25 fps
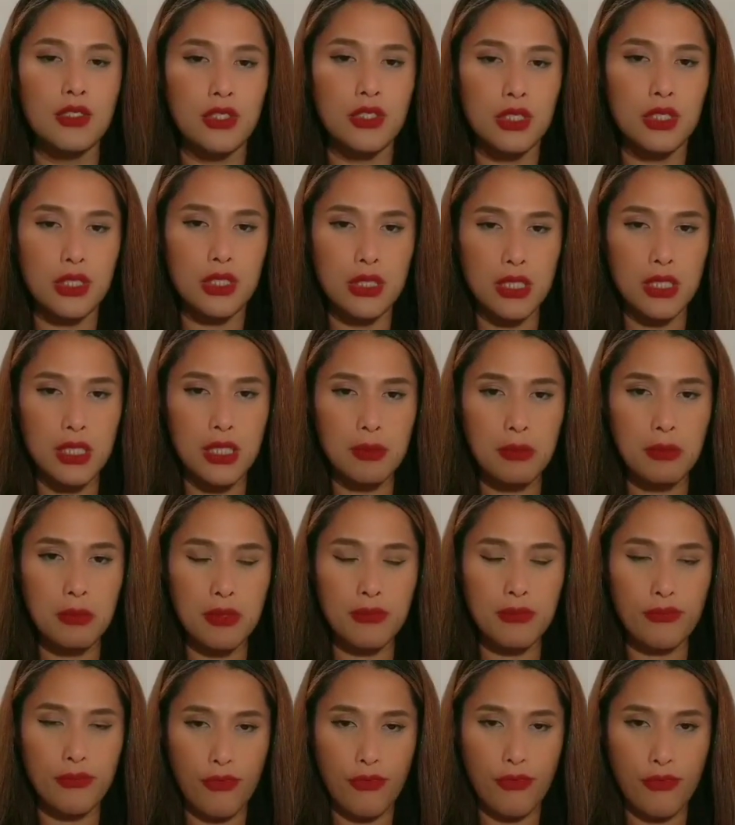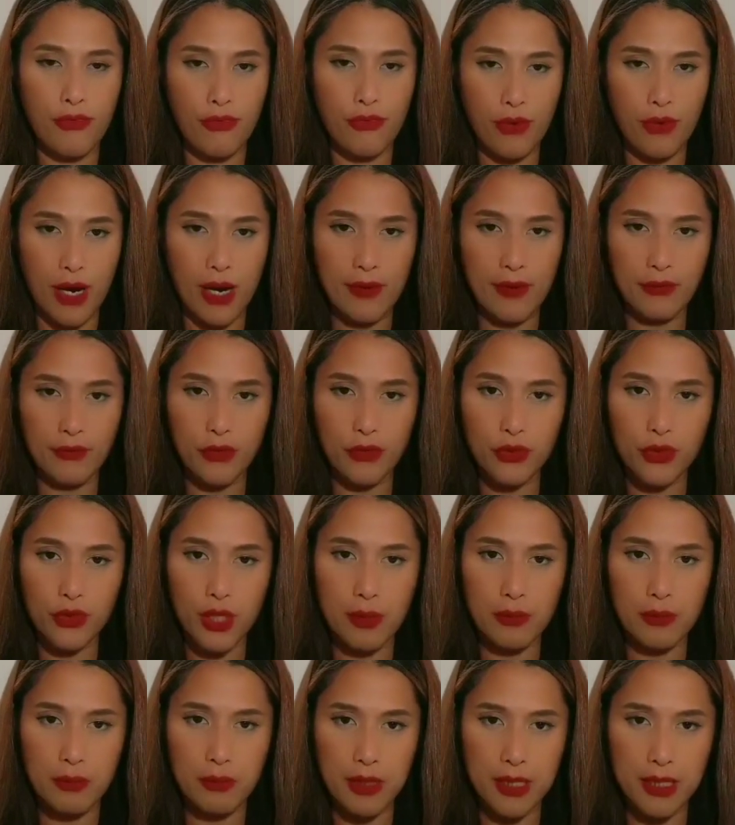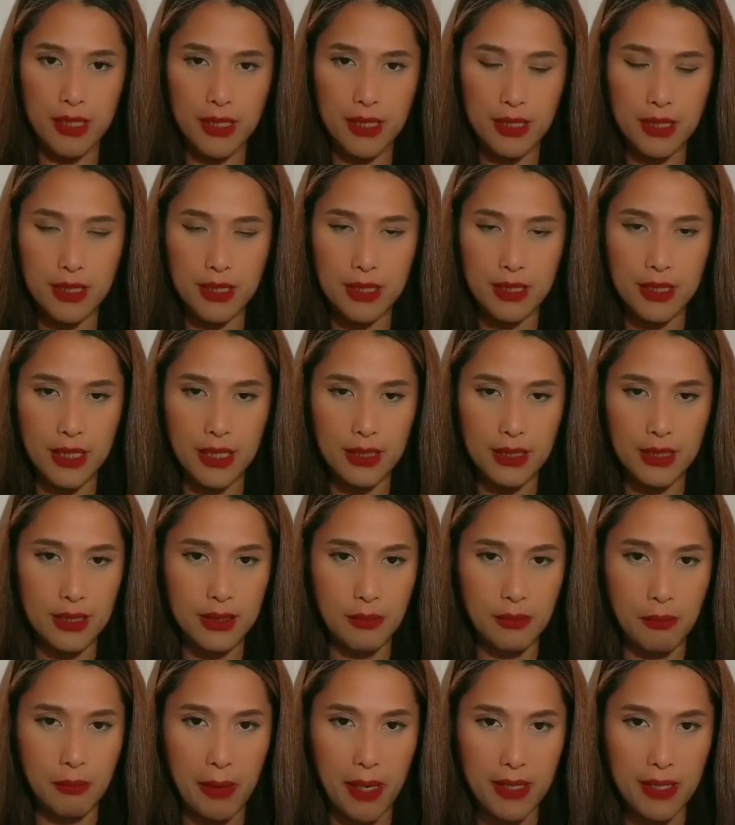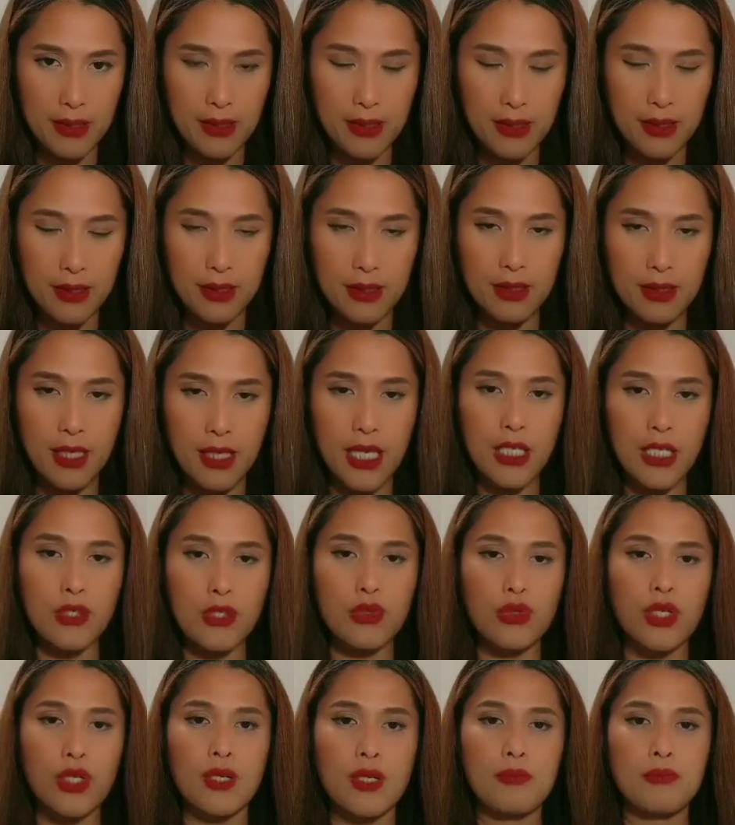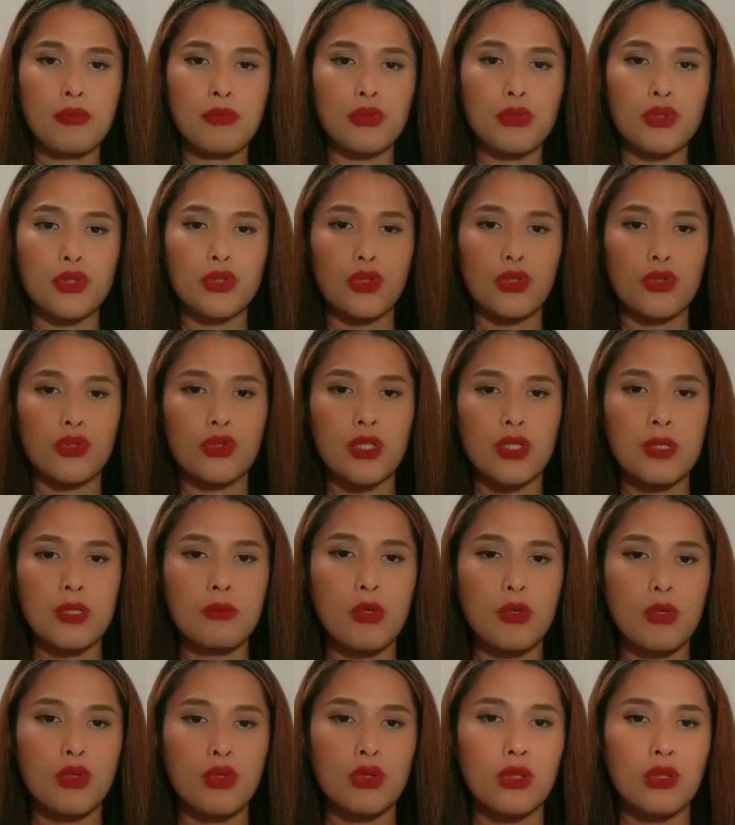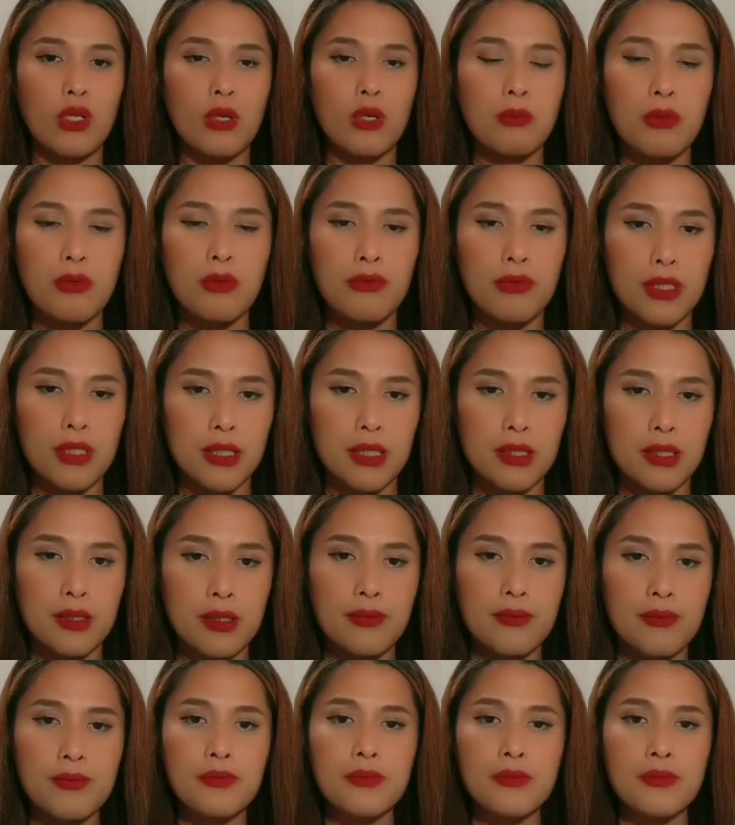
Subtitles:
Just leave it for 5 to 10 minutes, that's the best. Then you can put your cream on top of it.